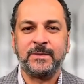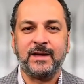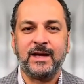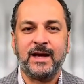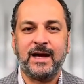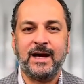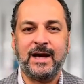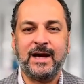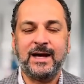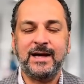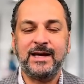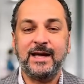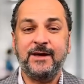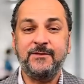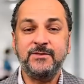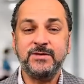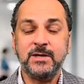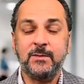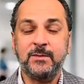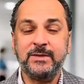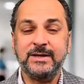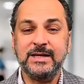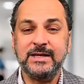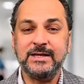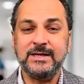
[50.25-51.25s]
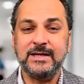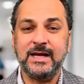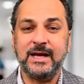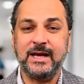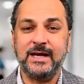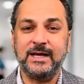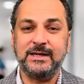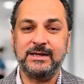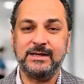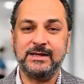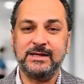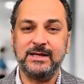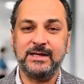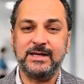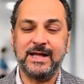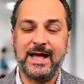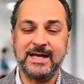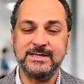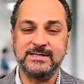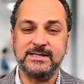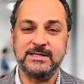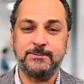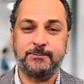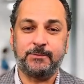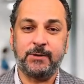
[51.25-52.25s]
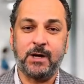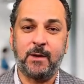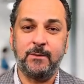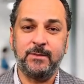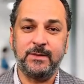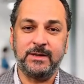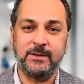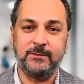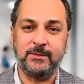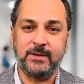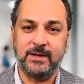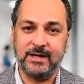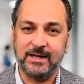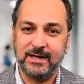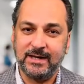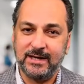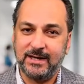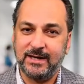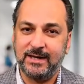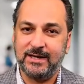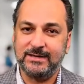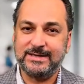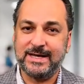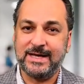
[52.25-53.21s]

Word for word: Uh, if somebody uh, has this problem uh,